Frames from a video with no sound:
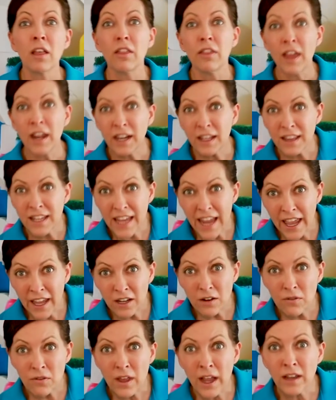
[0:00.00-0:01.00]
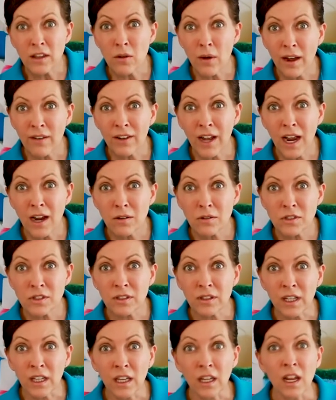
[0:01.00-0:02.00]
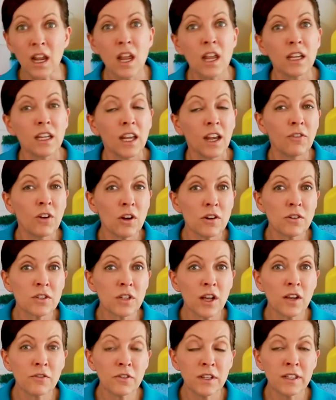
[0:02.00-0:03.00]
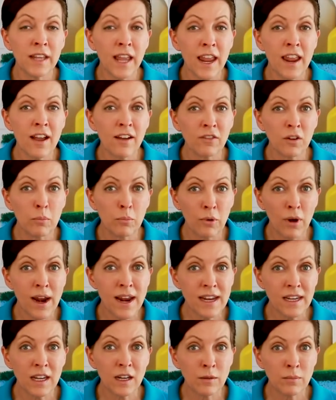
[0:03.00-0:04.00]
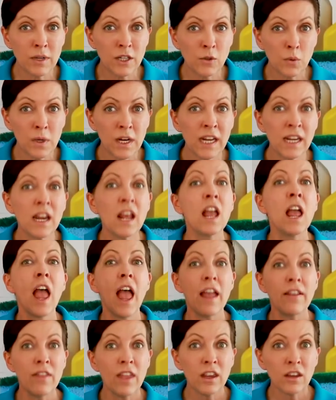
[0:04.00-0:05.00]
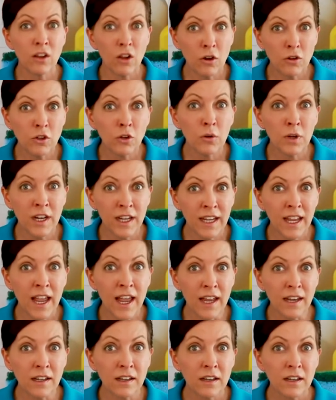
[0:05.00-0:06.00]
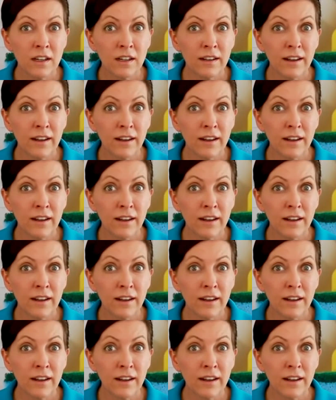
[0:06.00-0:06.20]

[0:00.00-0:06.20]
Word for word: Then at the end of that, you have a house cleaning. Give yourself a day of a break in between and then go do it again.